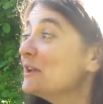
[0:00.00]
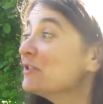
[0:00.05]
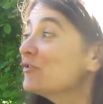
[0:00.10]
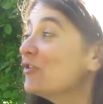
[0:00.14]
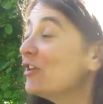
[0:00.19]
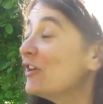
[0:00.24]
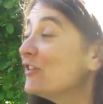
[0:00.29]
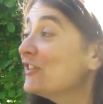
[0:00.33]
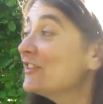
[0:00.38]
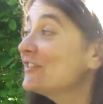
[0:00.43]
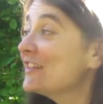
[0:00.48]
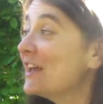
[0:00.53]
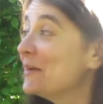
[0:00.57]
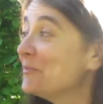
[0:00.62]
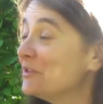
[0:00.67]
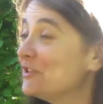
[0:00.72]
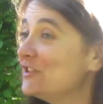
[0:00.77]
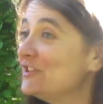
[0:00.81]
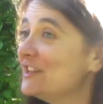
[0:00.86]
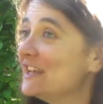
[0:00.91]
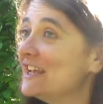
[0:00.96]
cross-examined
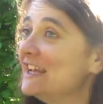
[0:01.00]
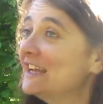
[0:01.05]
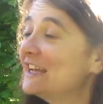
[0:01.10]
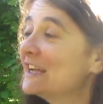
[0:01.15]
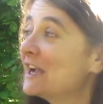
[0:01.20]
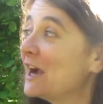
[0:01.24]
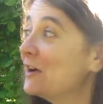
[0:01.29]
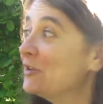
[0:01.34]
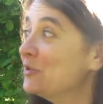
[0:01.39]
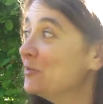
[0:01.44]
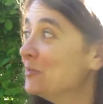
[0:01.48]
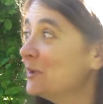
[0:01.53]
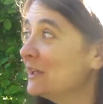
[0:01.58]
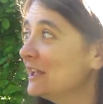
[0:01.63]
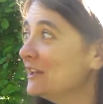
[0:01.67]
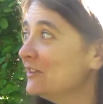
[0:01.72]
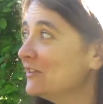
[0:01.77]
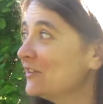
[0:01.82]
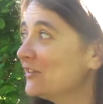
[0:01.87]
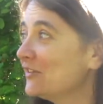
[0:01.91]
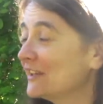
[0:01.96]
today, Garda
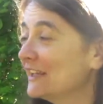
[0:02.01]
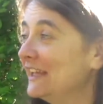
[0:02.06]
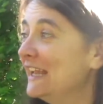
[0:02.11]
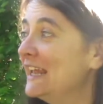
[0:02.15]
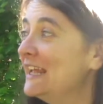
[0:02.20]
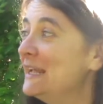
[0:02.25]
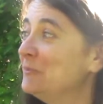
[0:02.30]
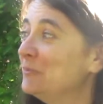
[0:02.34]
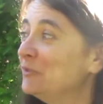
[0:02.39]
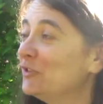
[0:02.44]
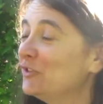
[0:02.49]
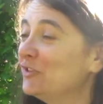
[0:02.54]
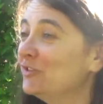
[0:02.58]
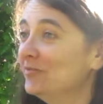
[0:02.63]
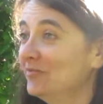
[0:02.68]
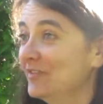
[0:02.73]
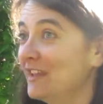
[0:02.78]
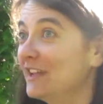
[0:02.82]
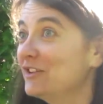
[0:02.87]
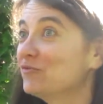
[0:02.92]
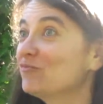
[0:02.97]
McGuinness claimed
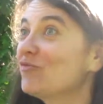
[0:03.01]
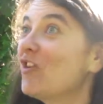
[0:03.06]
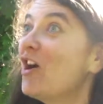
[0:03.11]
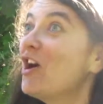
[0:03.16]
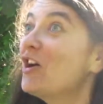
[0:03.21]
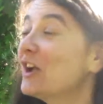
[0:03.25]
that a rock